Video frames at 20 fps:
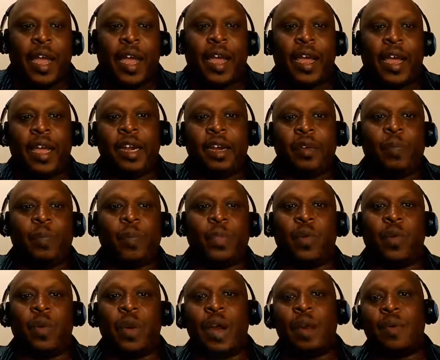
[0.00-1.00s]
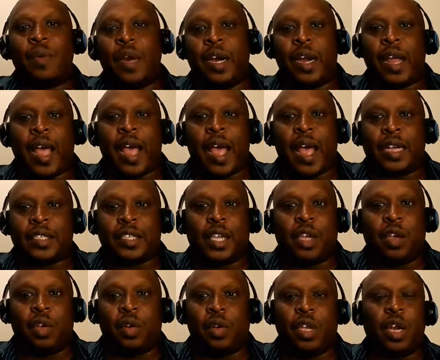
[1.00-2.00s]
And what I wanted to ask
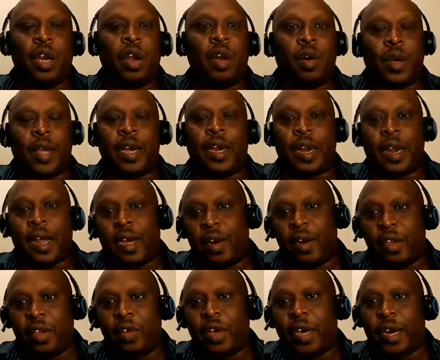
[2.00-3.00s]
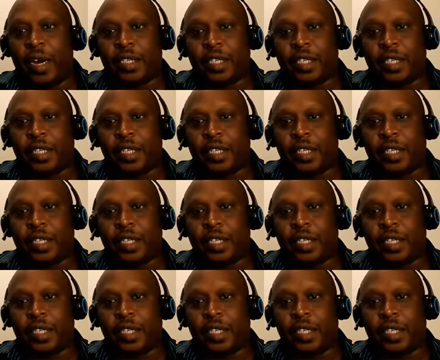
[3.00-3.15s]
you, and I know you kind